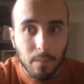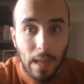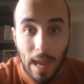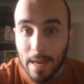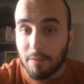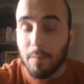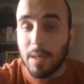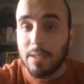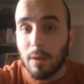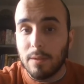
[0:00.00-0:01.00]

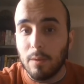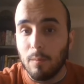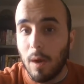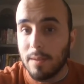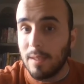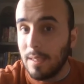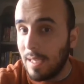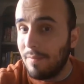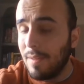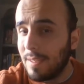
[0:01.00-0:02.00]
everybody starts to want to
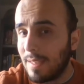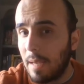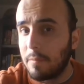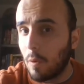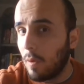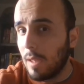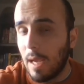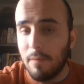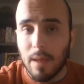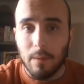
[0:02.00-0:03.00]
live the same sort of
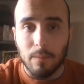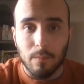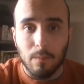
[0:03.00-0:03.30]
life that